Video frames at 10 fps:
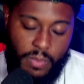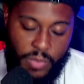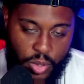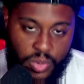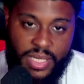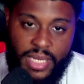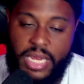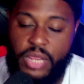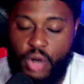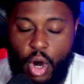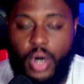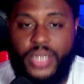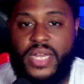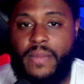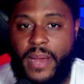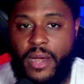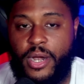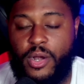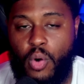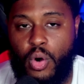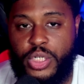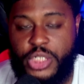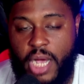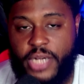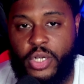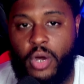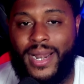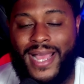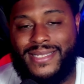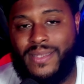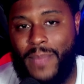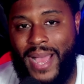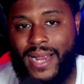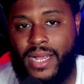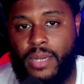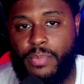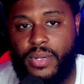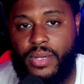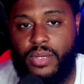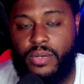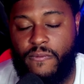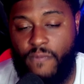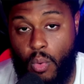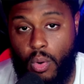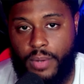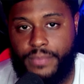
using either RJ Barrett or Josh Hart as the backup four.